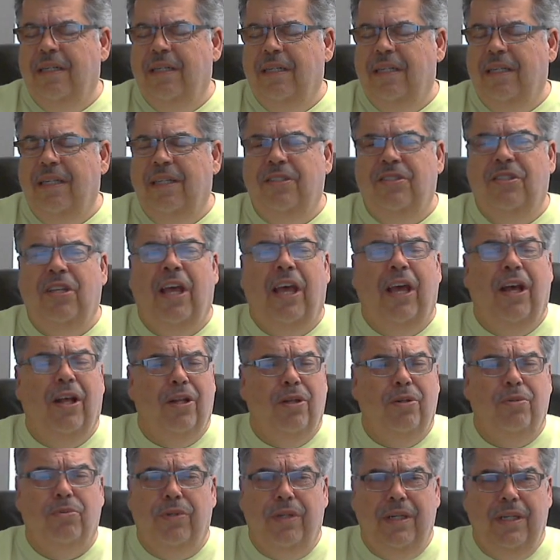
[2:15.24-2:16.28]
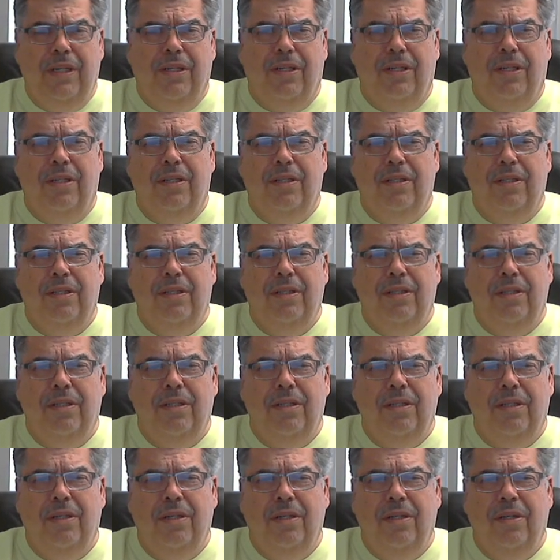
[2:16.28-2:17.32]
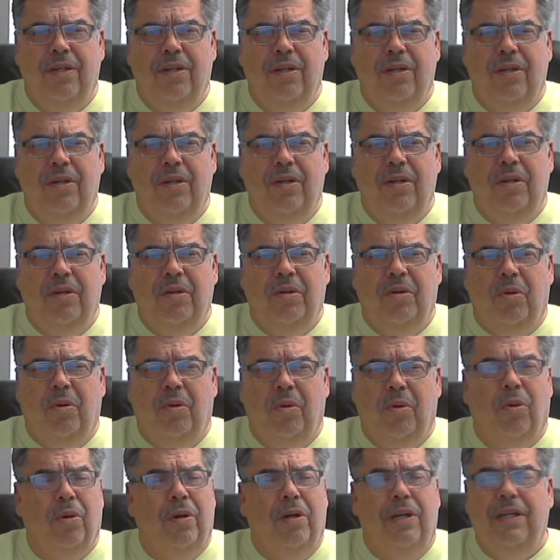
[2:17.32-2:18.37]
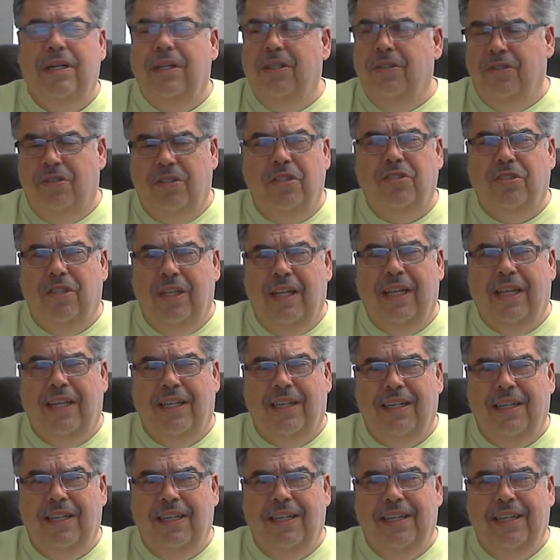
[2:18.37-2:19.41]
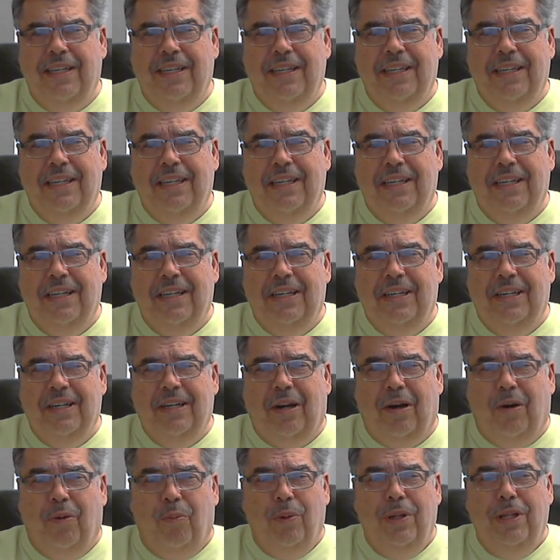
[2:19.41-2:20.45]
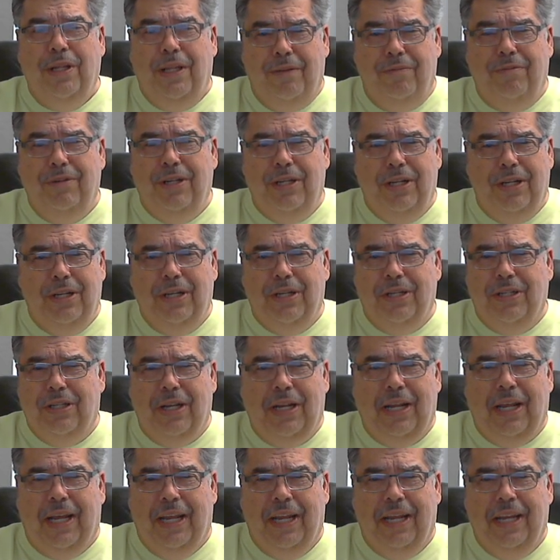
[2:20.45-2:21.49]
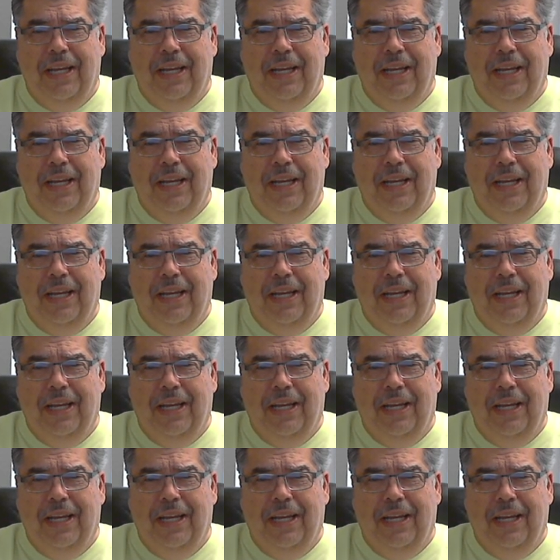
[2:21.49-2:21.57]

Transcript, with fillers: Is hell real, or is this it? Are we living in it today?